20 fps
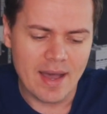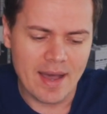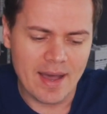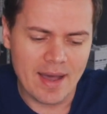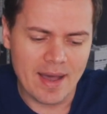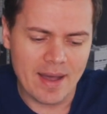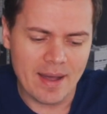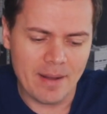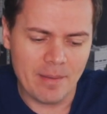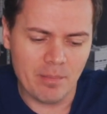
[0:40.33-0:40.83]

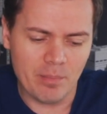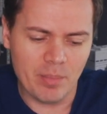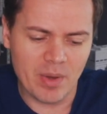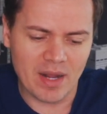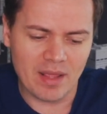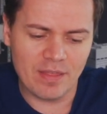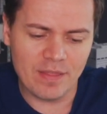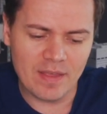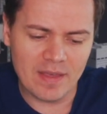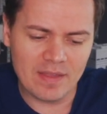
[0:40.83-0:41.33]
but
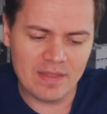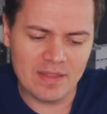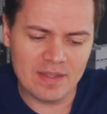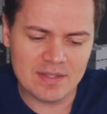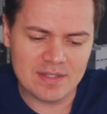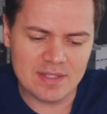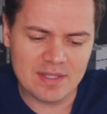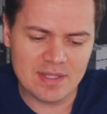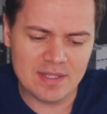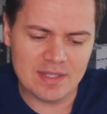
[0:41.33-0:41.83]
I think
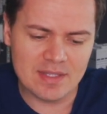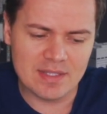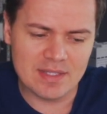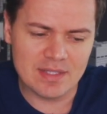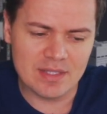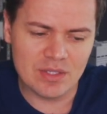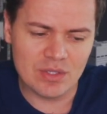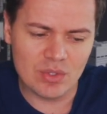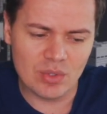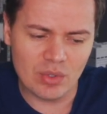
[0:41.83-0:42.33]
this is
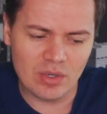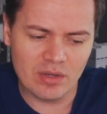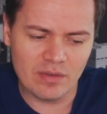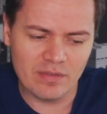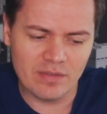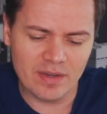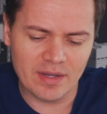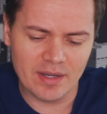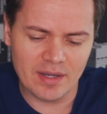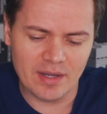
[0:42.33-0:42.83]
sort
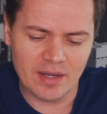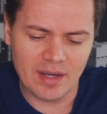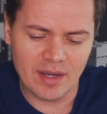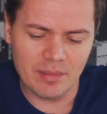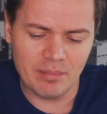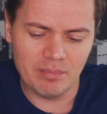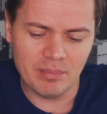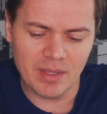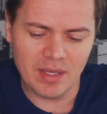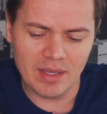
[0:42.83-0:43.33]
of
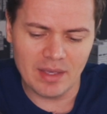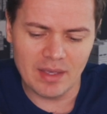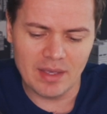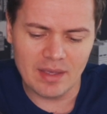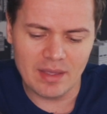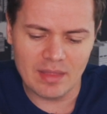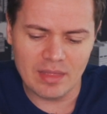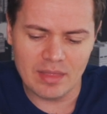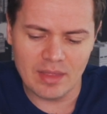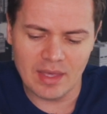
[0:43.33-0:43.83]
a
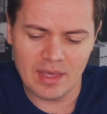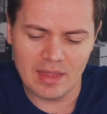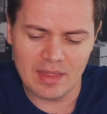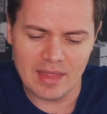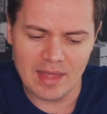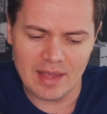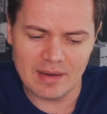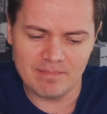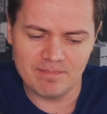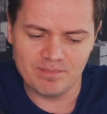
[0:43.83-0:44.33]
big thing
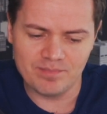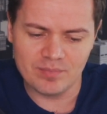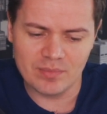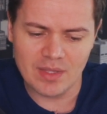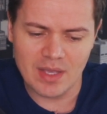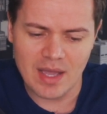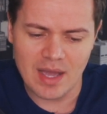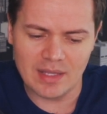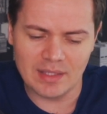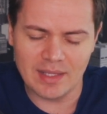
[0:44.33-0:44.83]
that
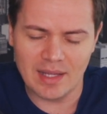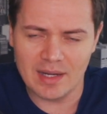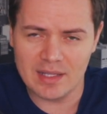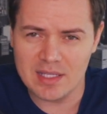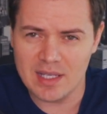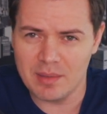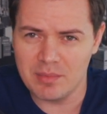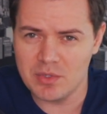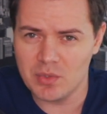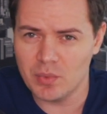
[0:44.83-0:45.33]
a lot of
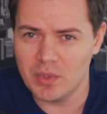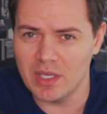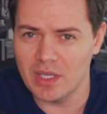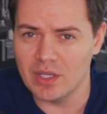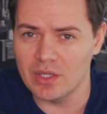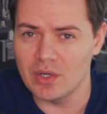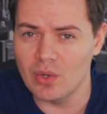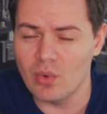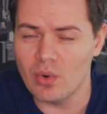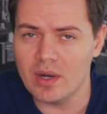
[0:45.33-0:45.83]
times we
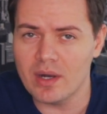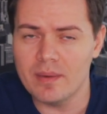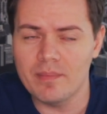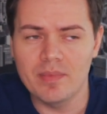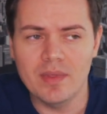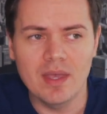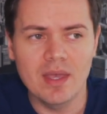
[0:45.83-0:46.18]
ignore.